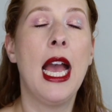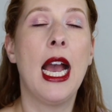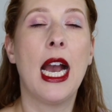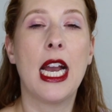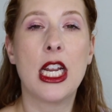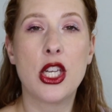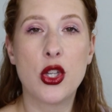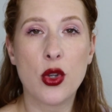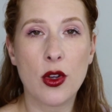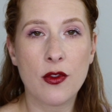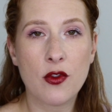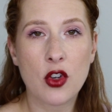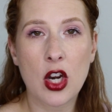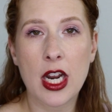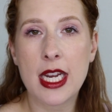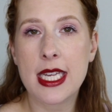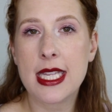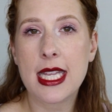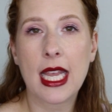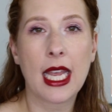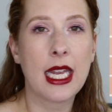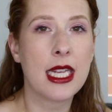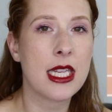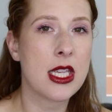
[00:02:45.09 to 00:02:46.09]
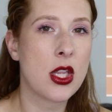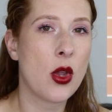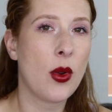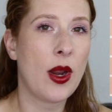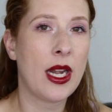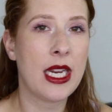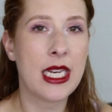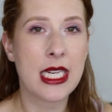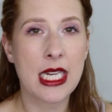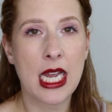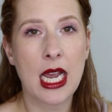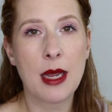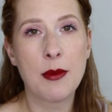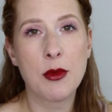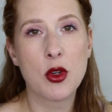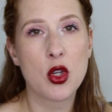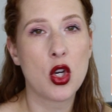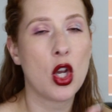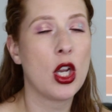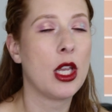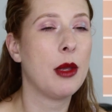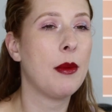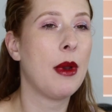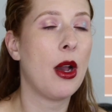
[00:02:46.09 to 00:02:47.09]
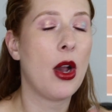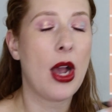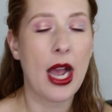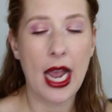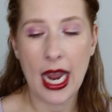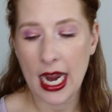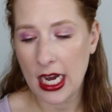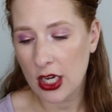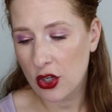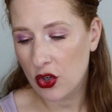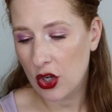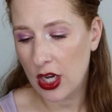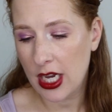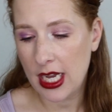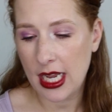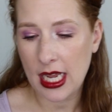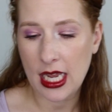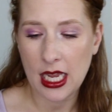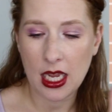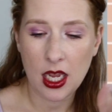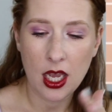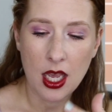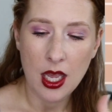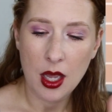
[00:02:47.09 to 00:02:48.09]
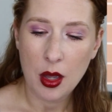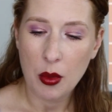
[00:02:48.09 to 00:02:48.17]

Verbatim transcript: I do have dry skin, so anytime you're talking about hydrating,